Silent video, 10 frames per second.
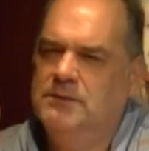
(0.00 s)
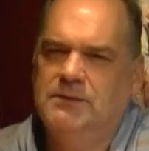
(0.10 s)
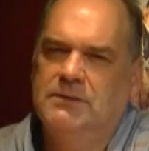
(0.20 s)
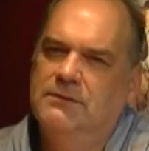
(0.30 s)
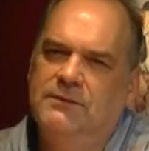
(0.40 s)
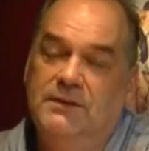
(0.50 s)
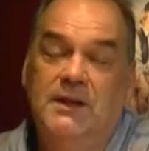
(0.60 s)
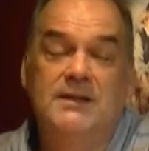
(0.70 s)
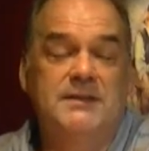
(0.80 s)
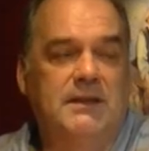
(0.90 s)
It's
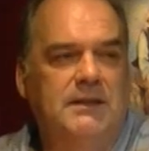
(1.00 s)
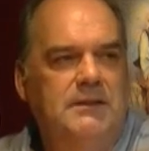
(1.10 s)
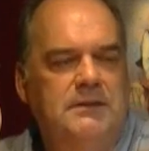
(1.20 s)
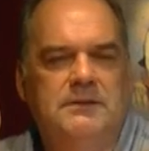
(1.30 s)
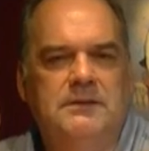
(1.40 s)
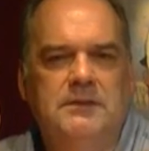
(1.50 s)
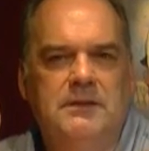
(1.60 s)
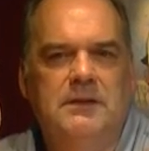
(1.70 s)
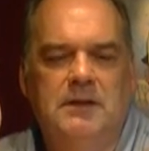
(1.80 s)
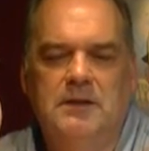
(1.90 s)
fantastic.
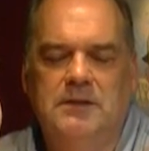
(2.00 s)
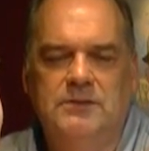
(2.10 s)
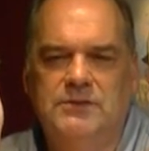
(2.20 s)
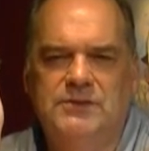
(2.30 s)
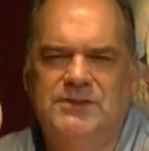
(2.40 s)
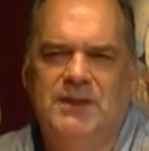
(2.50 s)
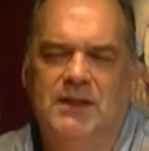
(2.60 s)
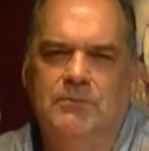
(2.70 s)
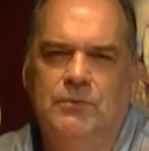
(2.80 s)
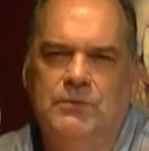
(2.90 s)
She's
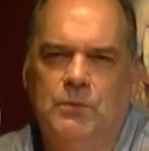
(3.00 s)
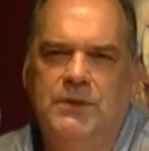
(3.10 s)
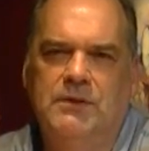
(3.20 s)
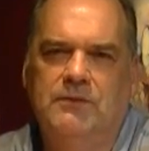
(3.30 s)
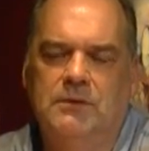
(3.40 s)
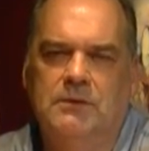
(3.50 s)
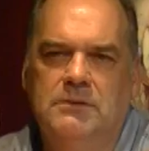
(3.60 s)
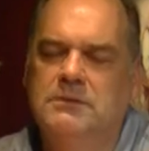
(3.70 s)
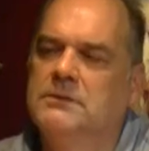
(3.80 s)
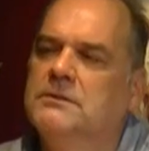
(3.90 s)
singing, she's wonderful.
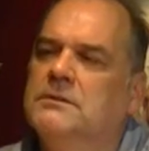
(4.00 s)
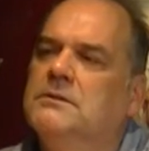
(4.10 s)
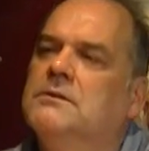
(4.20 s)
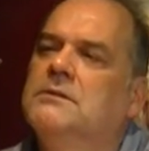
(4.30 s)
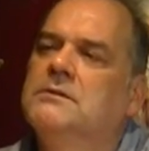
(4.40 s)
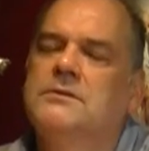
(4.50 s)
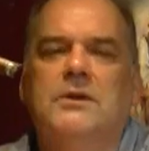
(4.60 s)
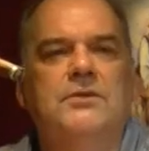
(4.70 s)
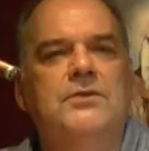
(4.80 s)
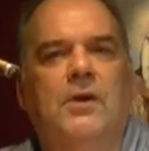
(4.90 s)

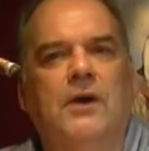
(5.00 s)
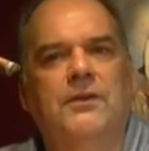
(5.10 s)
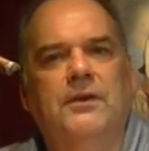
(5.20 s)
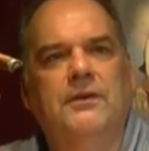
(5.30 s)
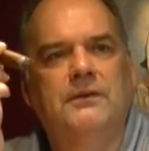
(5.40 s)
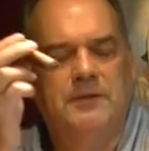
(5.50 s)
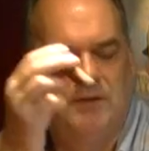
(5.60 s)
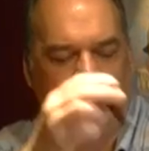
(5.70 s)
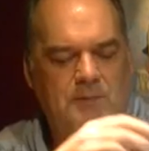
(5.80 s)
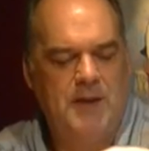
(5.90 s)
So I just thought I'd
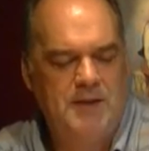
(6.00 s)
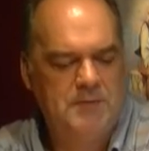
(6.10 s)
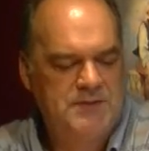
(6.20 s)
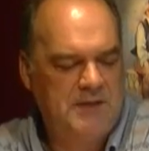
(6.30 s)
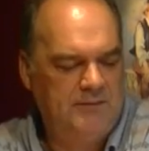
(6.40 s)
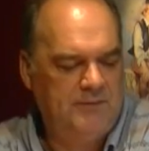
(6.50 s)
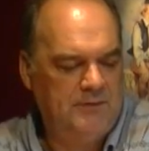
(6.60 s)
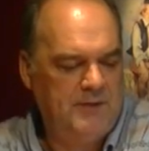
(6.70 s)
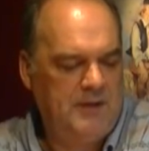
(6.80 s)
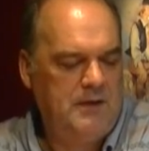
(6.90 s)
remind myself
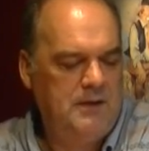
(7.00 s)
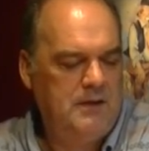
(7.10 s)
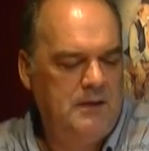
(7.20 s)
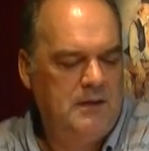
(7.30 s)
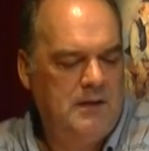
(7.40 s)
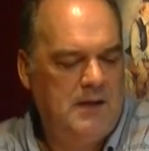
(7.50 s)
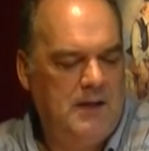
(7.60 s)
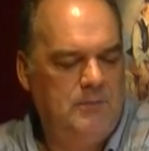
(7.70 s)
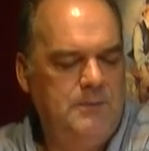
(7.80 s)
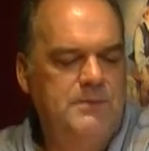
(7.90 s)
of her
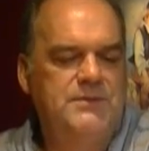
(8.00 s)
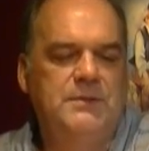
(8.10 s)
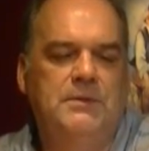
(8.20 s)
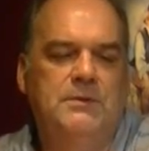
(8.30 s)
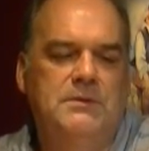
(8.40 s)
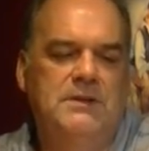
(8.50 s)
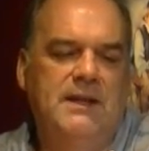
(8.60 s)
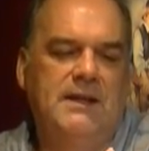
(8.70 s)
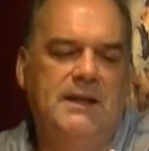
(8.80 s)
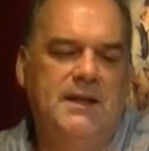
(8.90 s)
album, see what it was
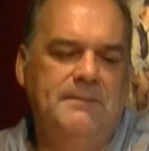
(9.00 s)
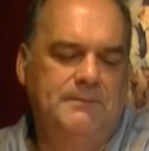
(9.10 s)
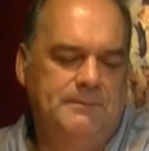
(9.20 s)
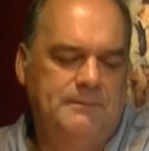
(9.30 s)
like again.